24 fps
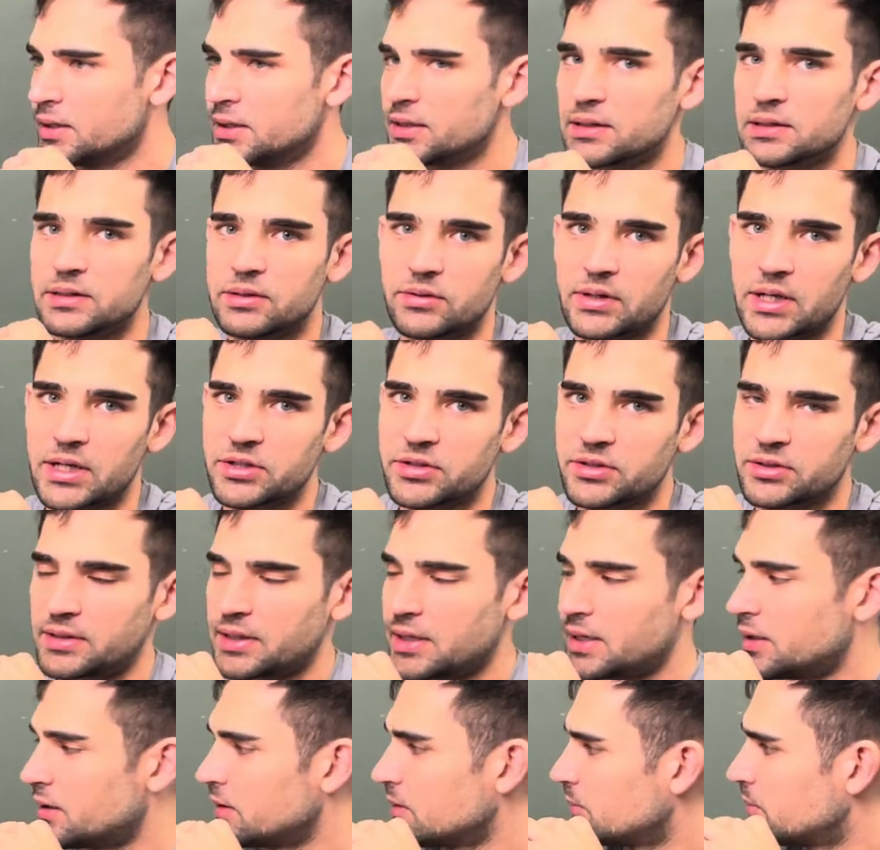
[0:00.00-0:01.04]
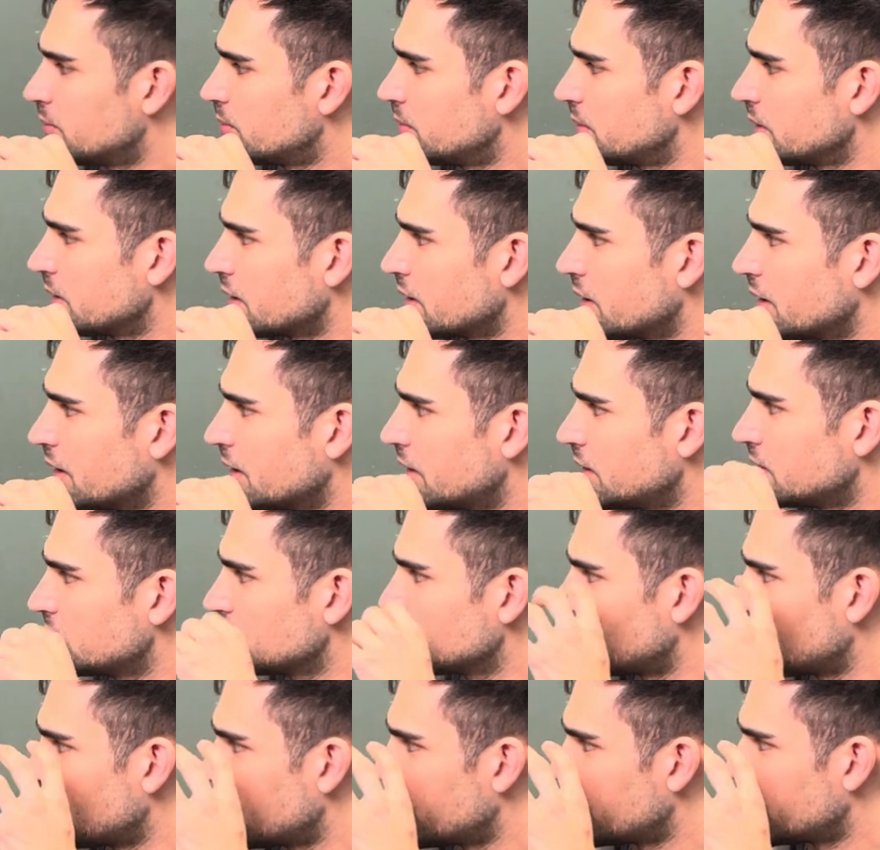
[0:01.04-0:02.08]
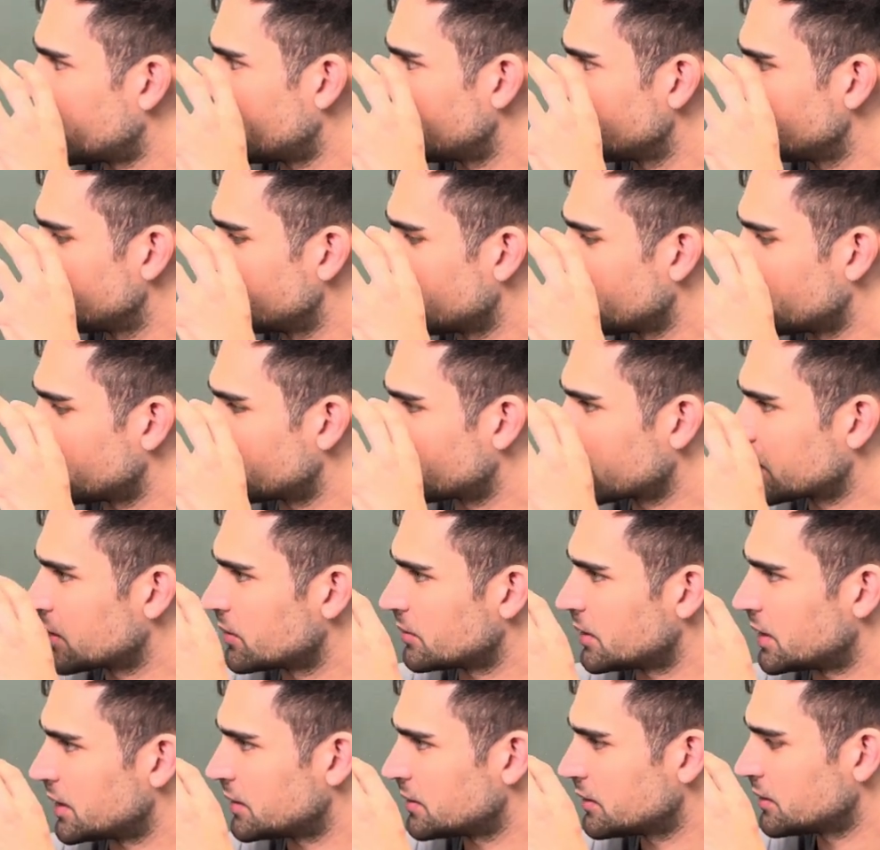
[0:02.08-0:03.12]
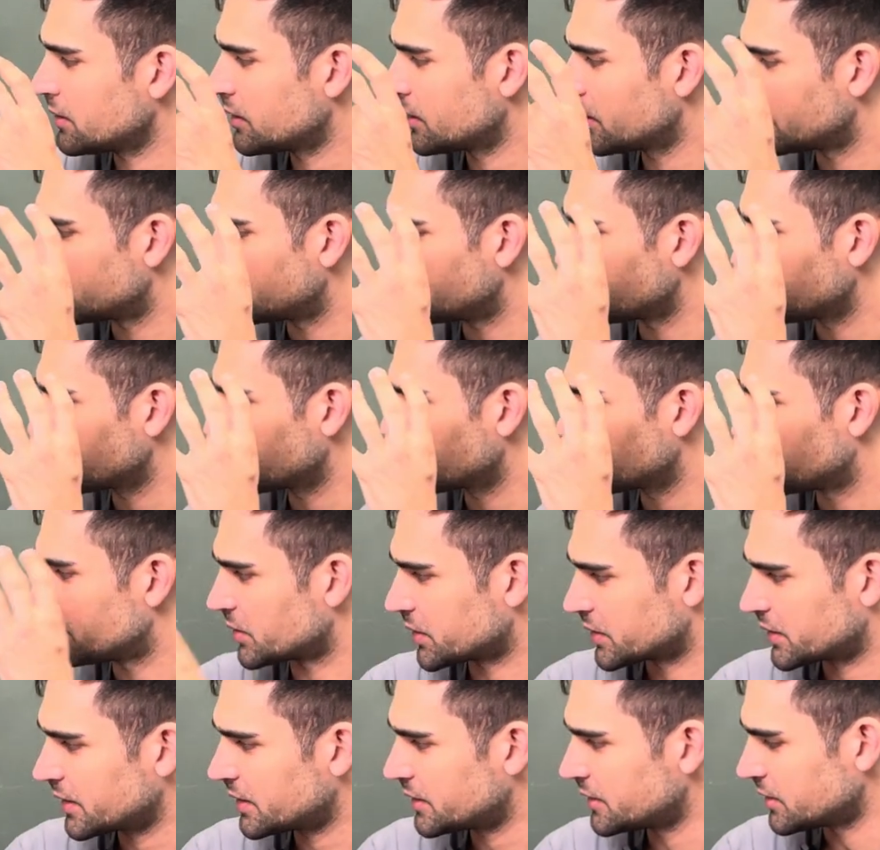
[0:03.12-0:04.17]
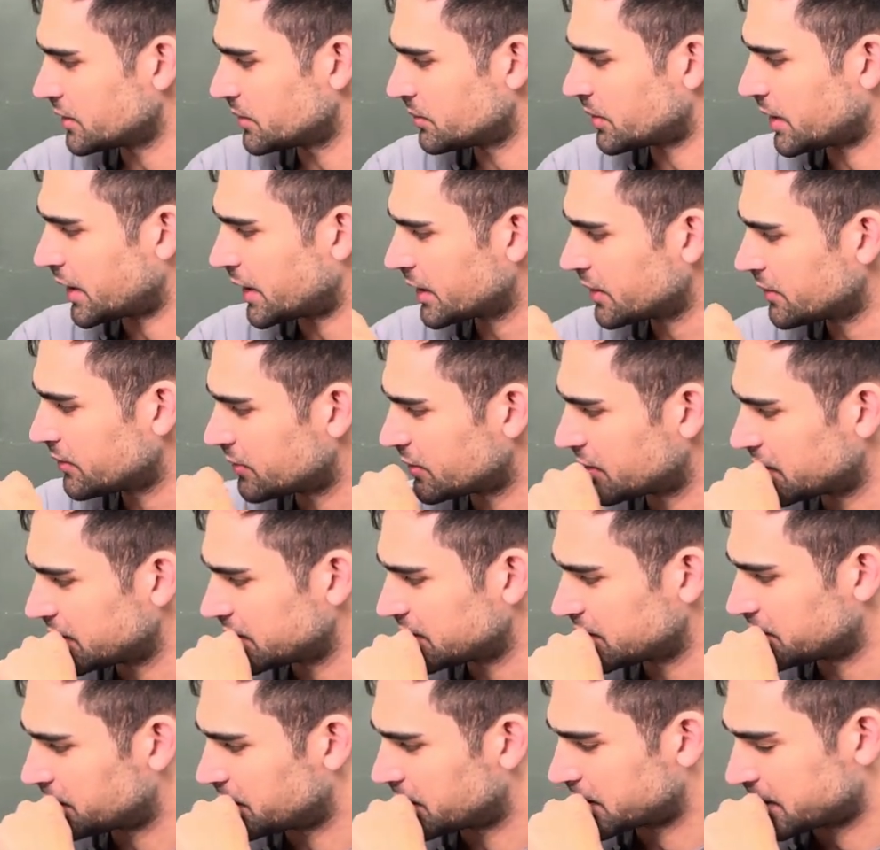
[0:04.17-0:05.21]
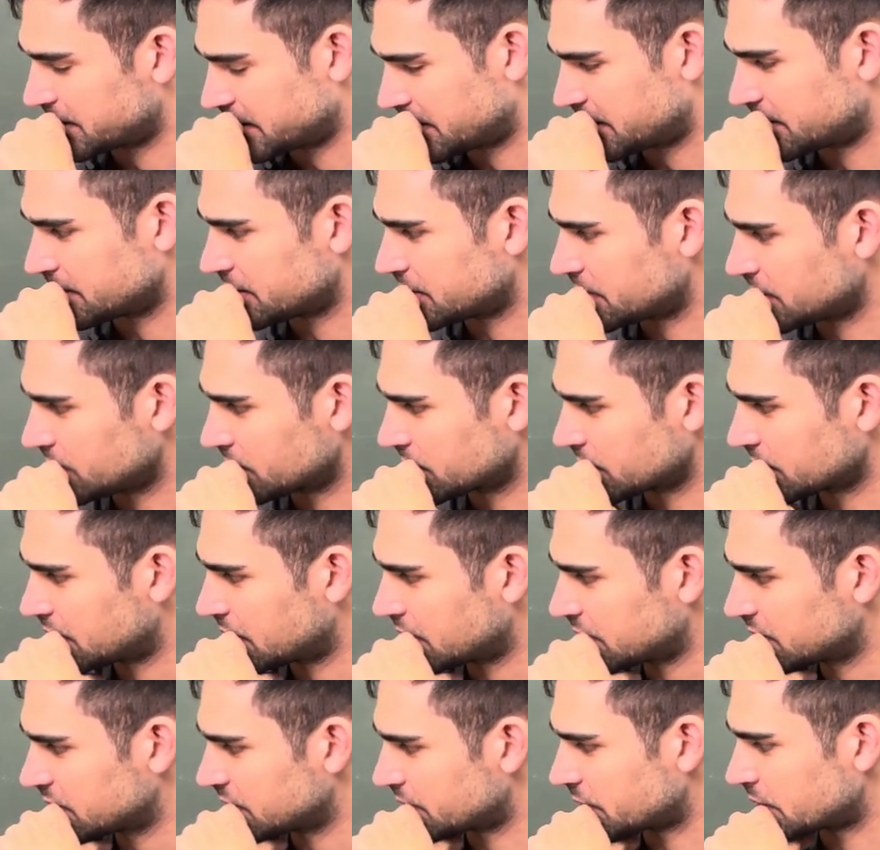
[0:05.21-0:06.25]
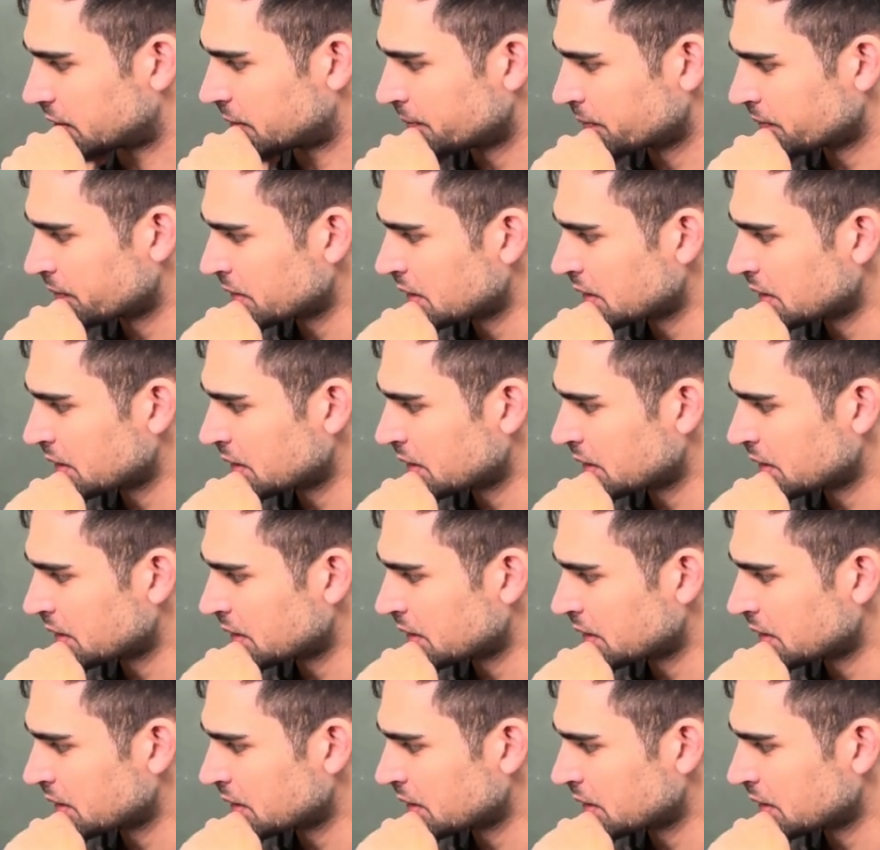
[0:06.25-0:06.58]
the rationale behind why did I recommend this particular bike for this particular customer.